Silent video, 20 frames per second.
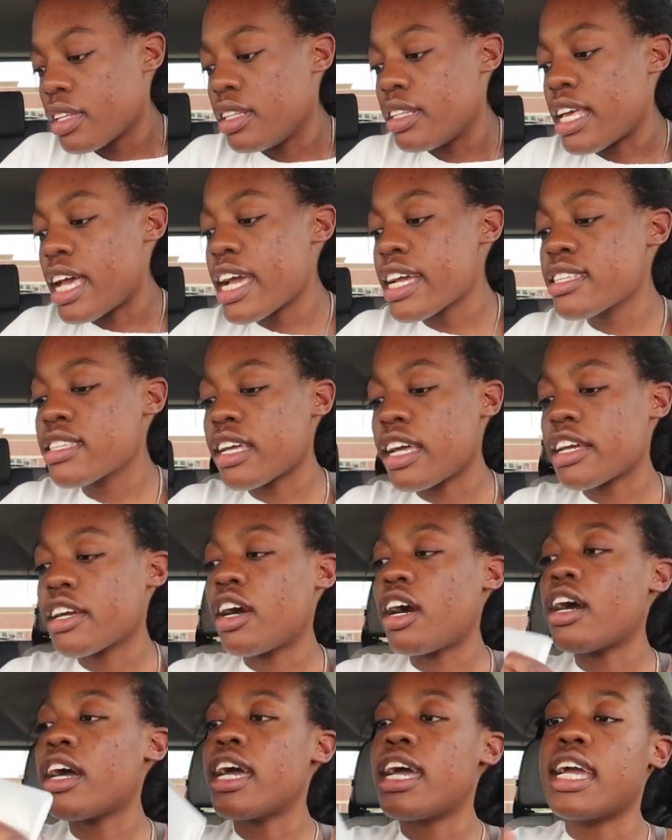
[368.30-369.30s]
Next, I
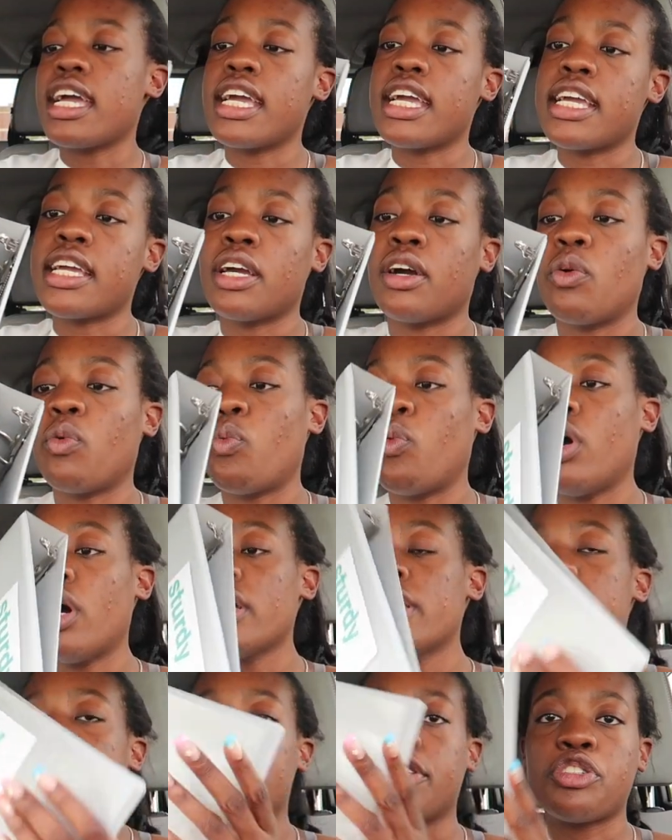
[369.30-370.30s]
got a
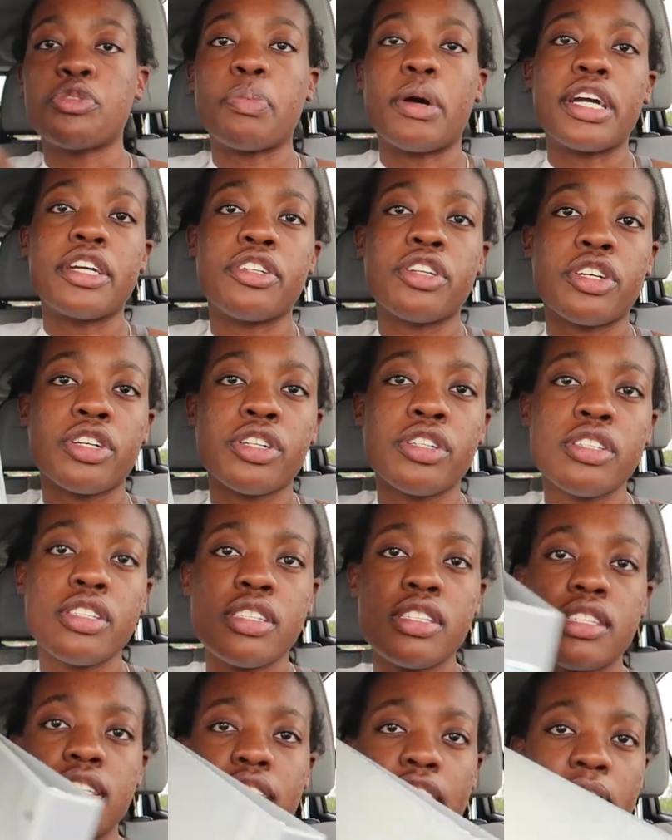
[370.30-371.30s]
one inch binder,
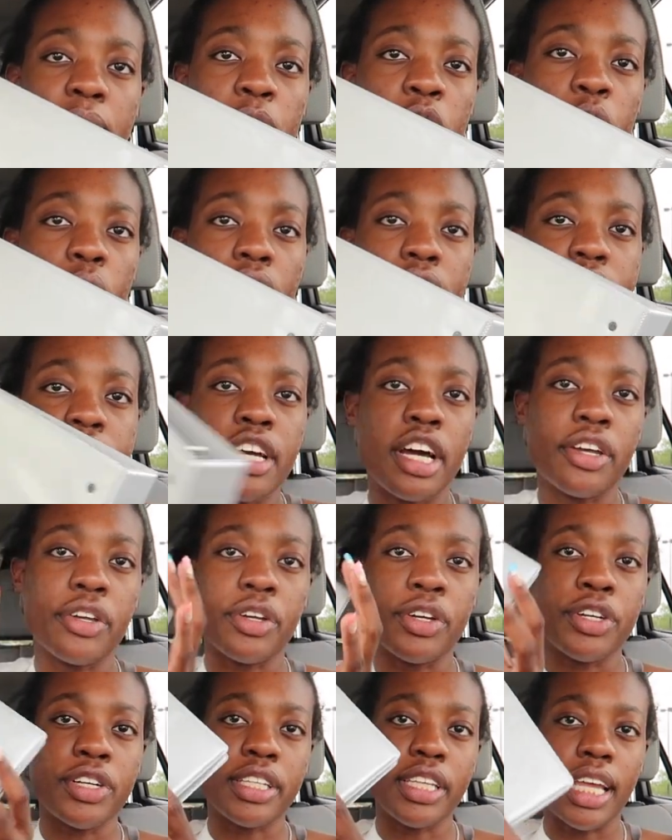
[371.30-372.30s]
same grade
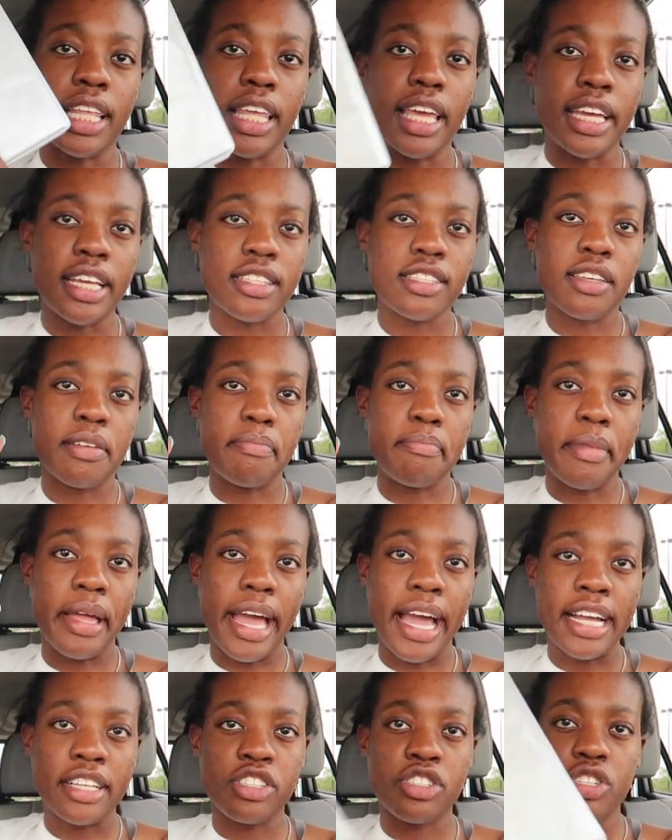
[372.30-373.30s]
color, because I like to
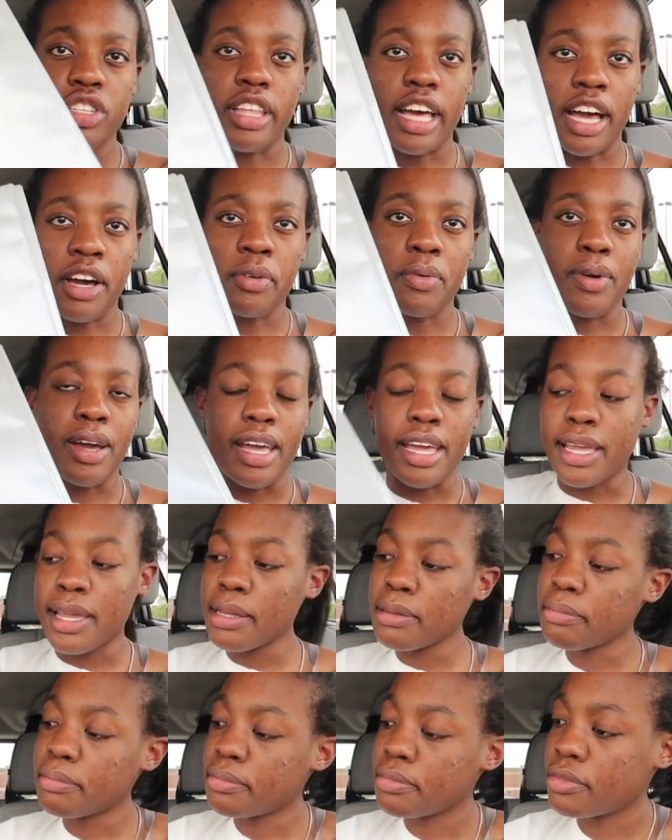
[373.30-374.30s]
match that
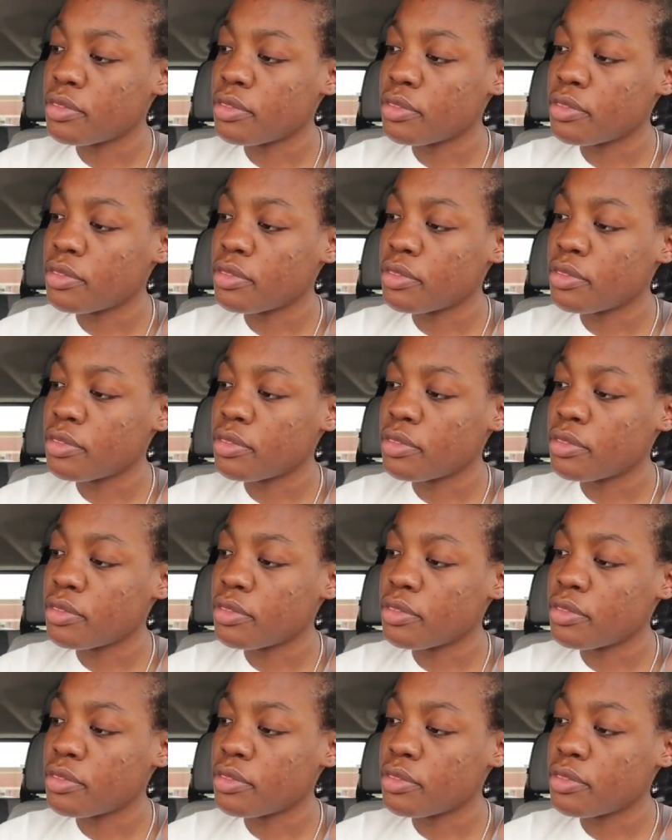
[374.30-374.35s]
way.